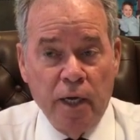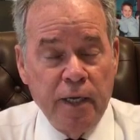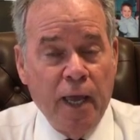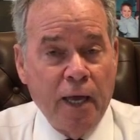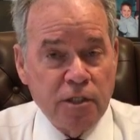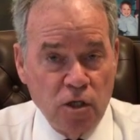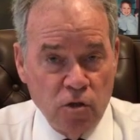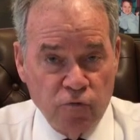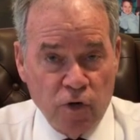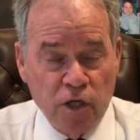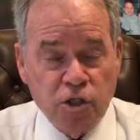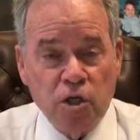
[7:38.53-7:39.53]
He has a
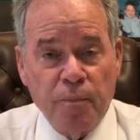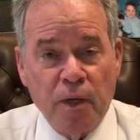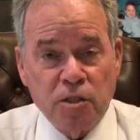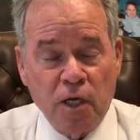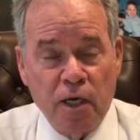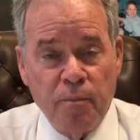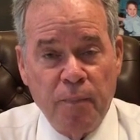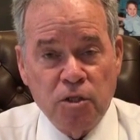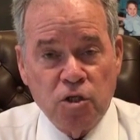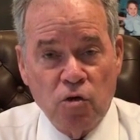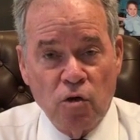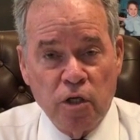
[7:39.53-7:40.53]
good relationship, as I had
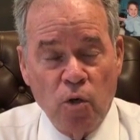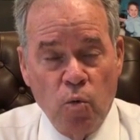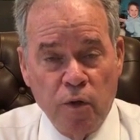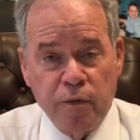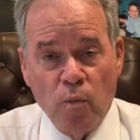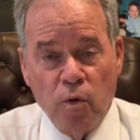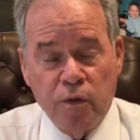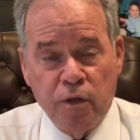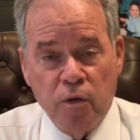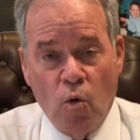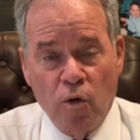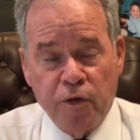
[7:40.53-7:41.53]
mentioned earlier,
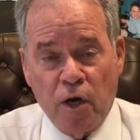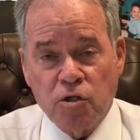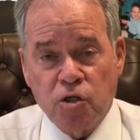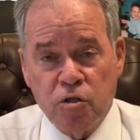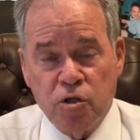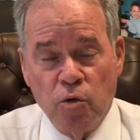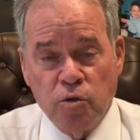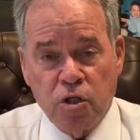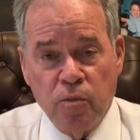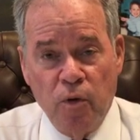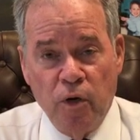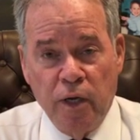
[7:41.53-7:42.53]
with the Orthodox
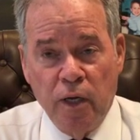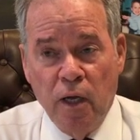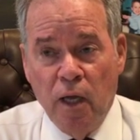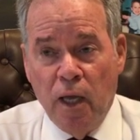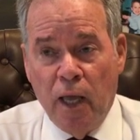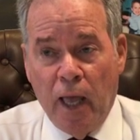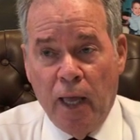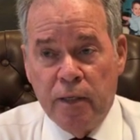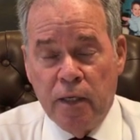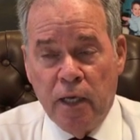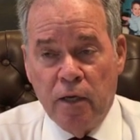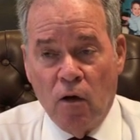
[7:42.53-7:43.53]
Jewish community.
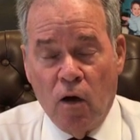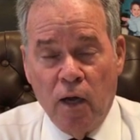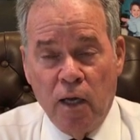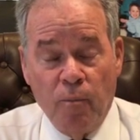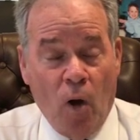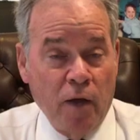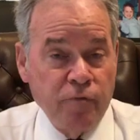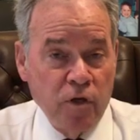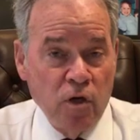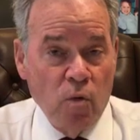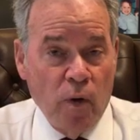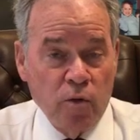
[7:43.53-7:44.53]
And in my
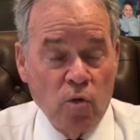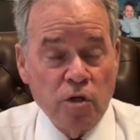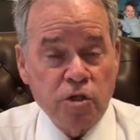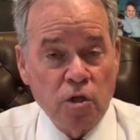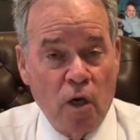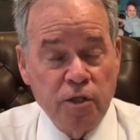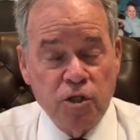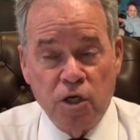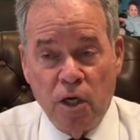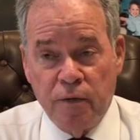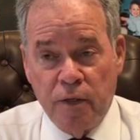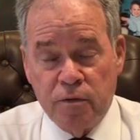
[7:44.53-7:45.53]
view, and also I
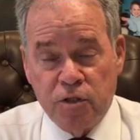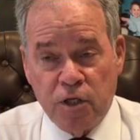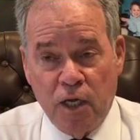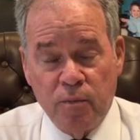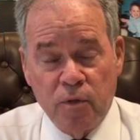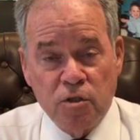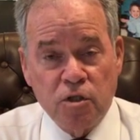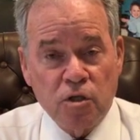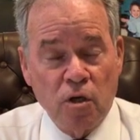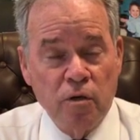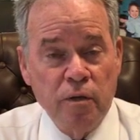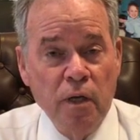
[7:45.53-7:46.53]
share that same
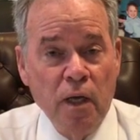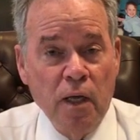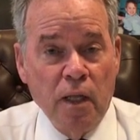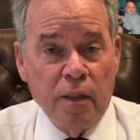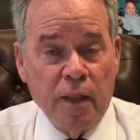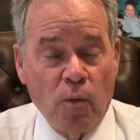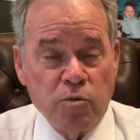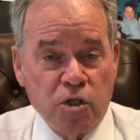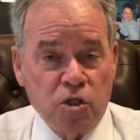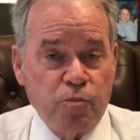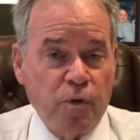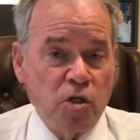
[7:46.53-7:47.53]
concern that
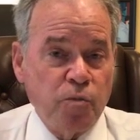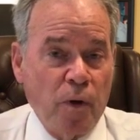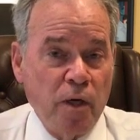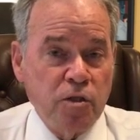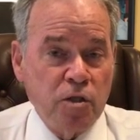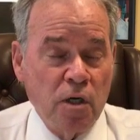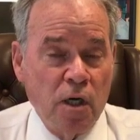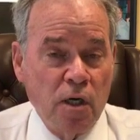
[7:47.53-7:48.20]
was expressed by